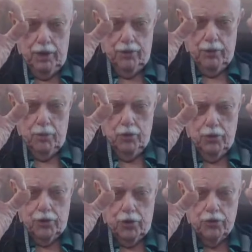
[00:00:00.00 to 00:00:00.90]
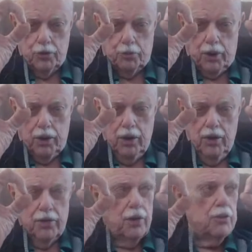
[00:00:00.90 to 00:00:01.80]
the turns apart,
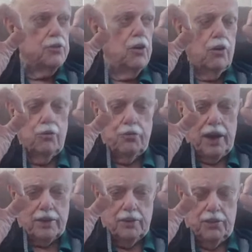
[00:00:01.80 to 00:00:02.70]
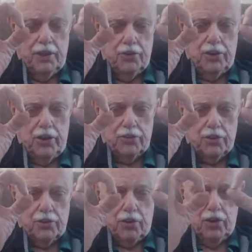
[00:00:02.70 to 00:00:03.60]
there is no effect of the
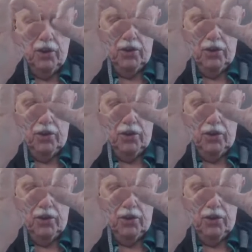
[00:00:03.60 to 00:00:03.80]
adjacent turn.